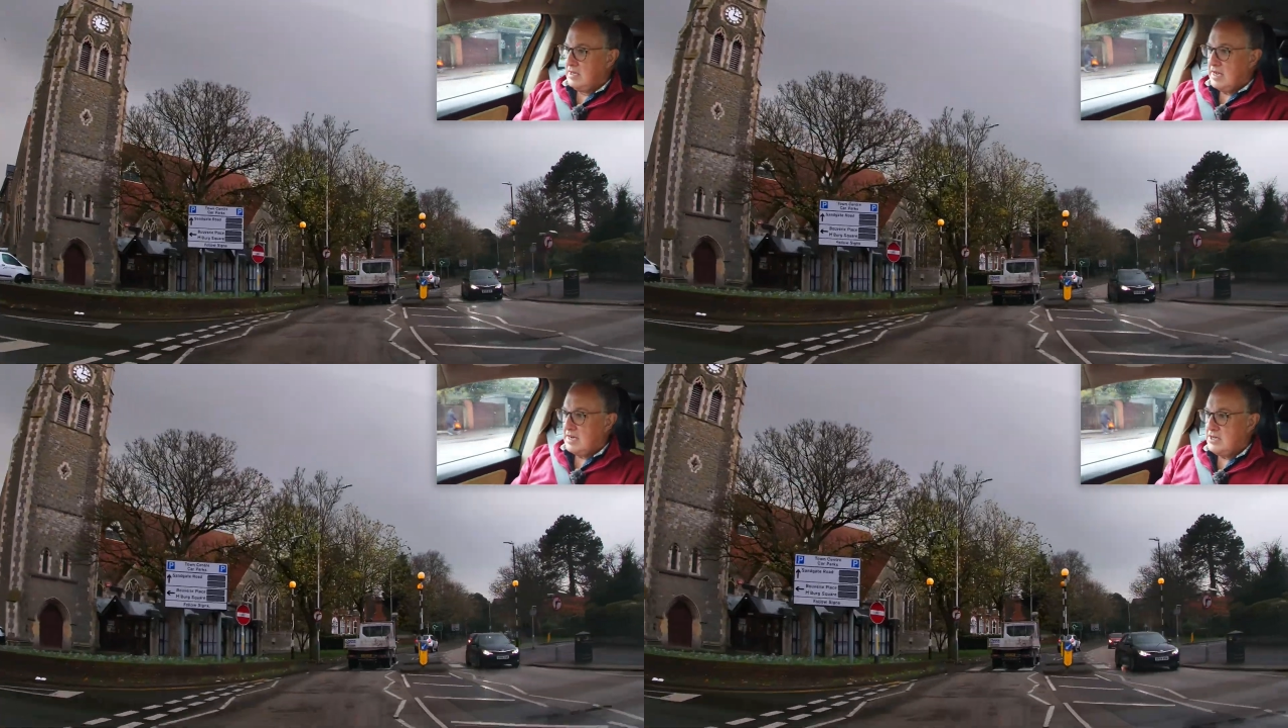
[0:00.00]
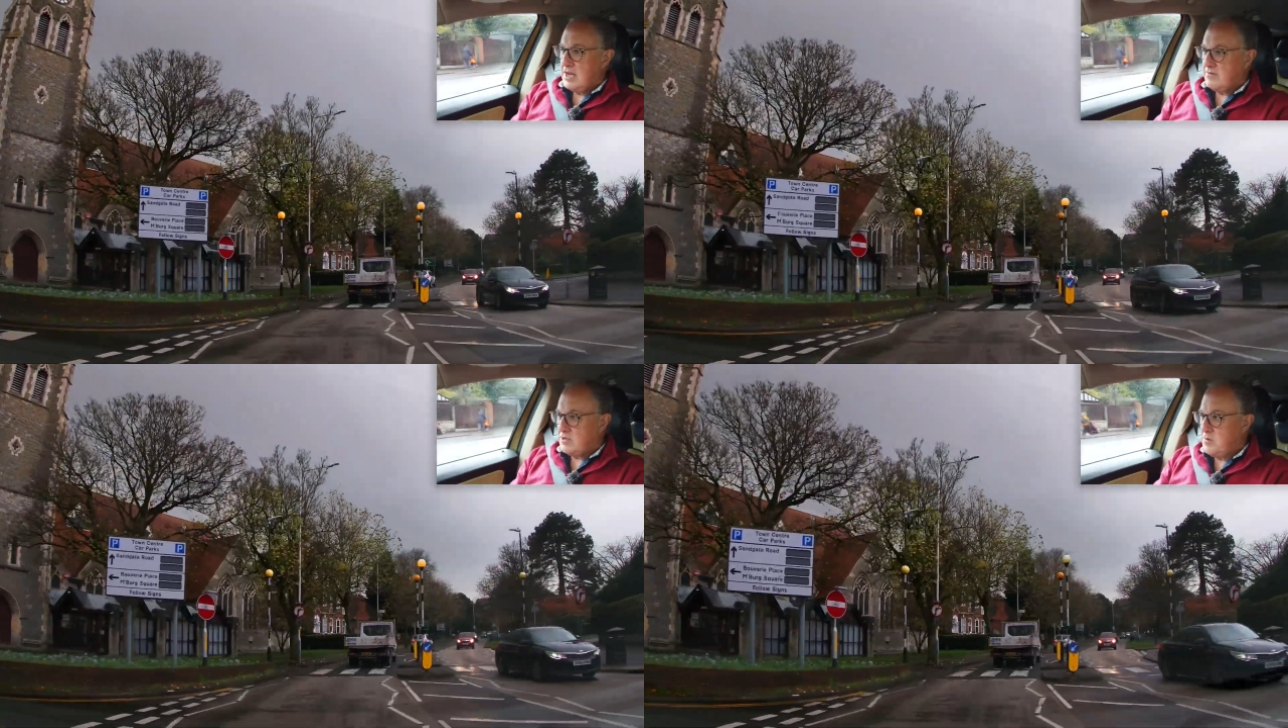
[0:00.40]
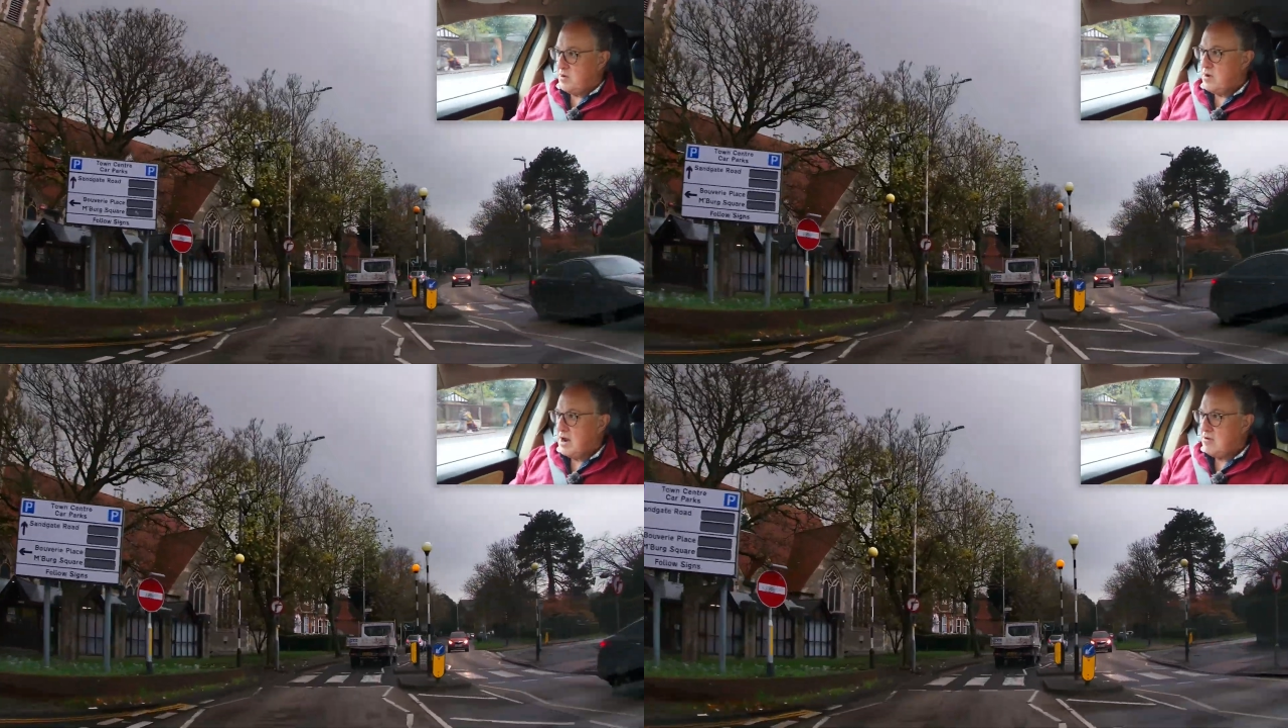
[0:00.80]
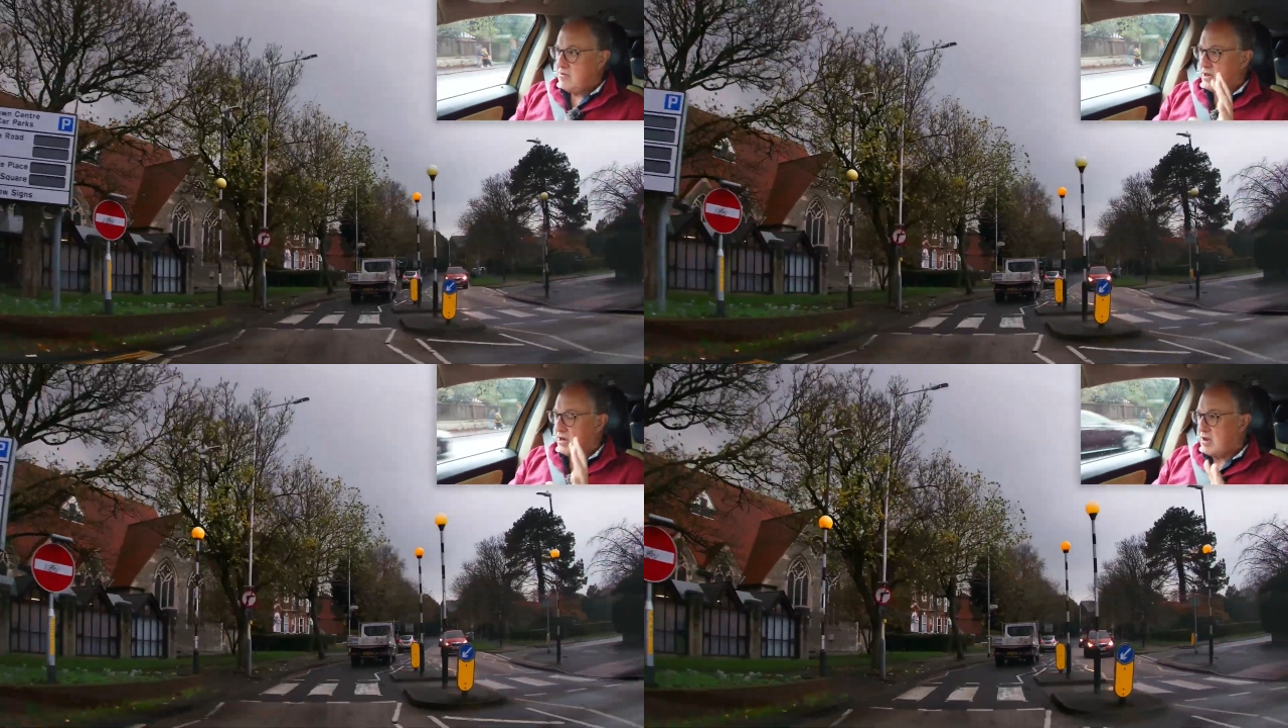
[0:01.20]
and you have to be aware of
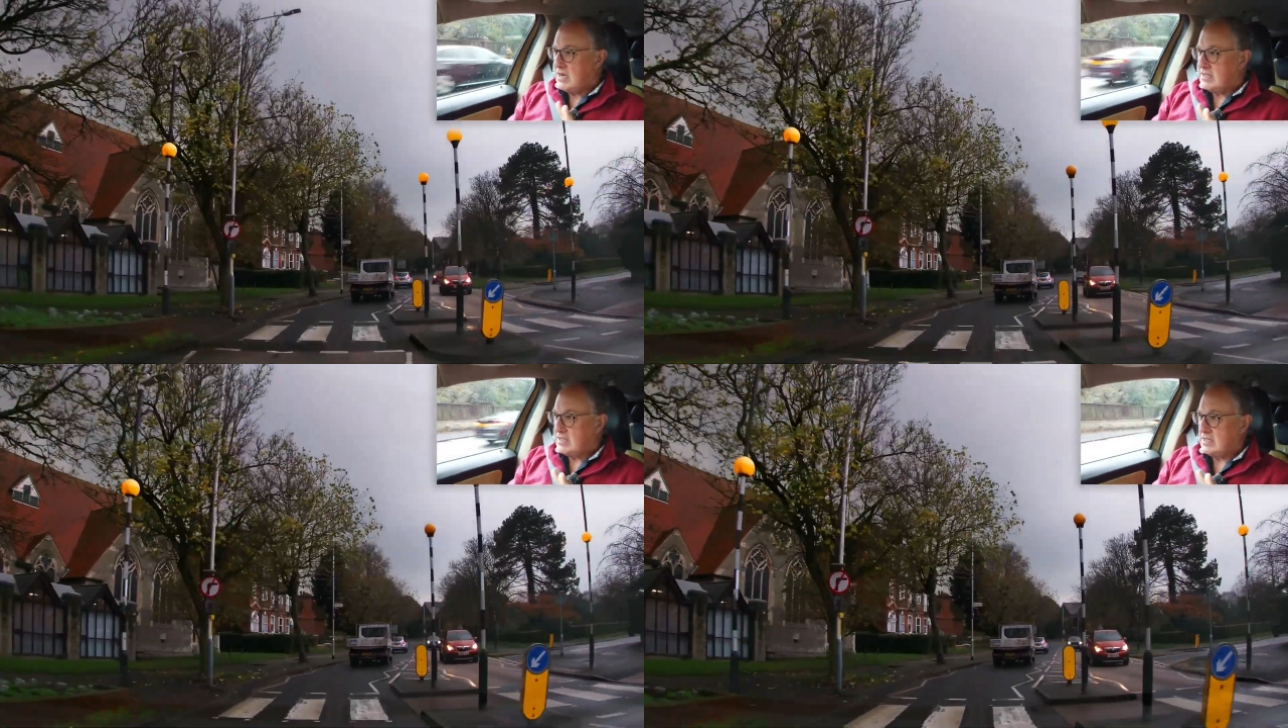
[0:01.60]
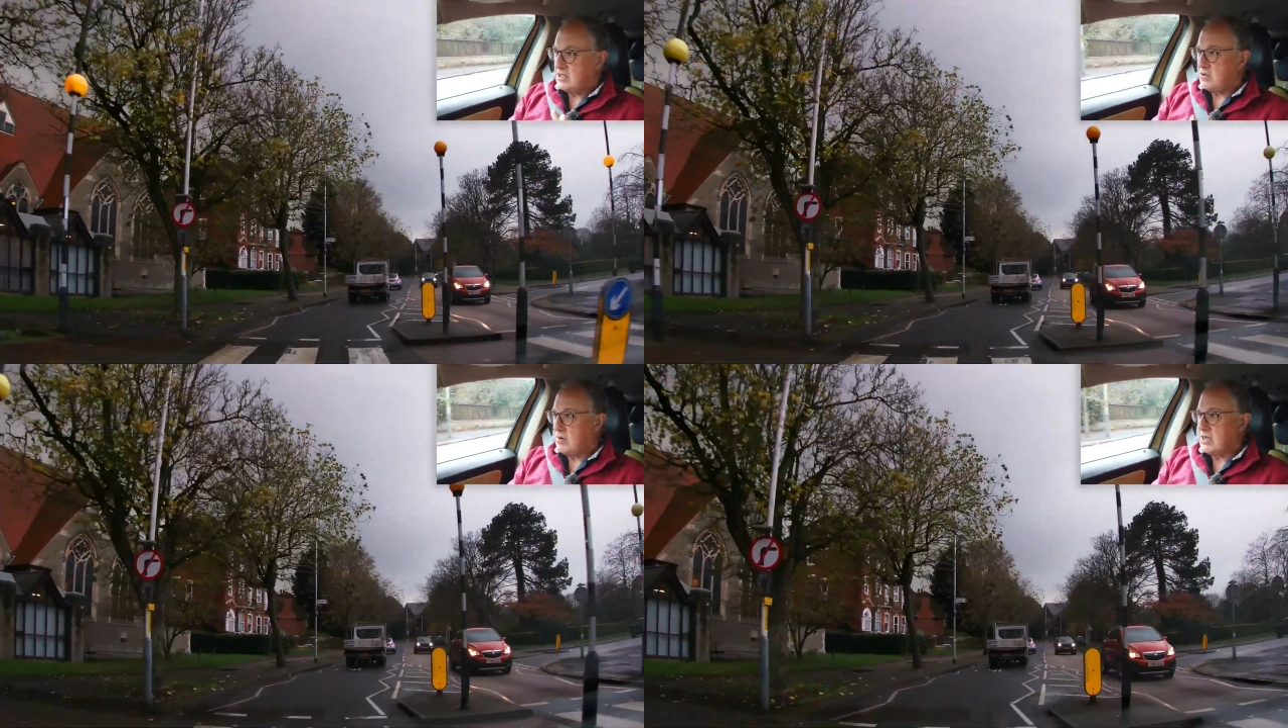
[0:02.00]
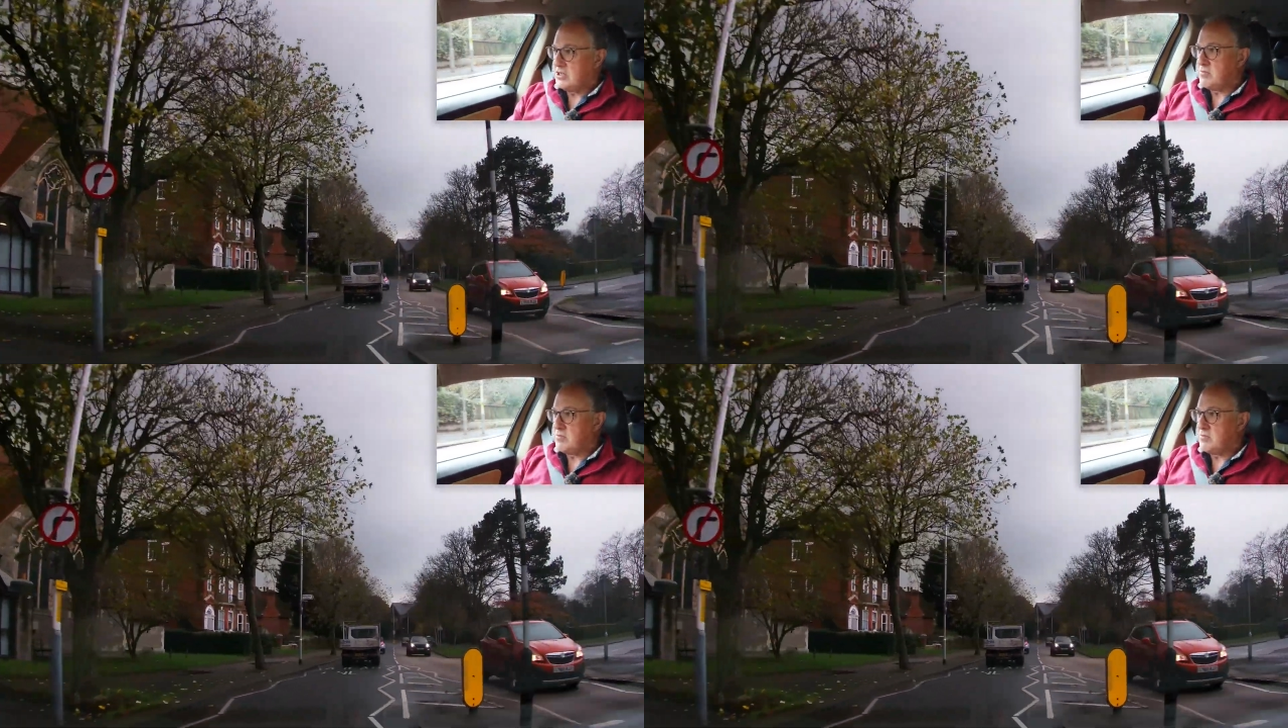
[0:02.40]
the light situation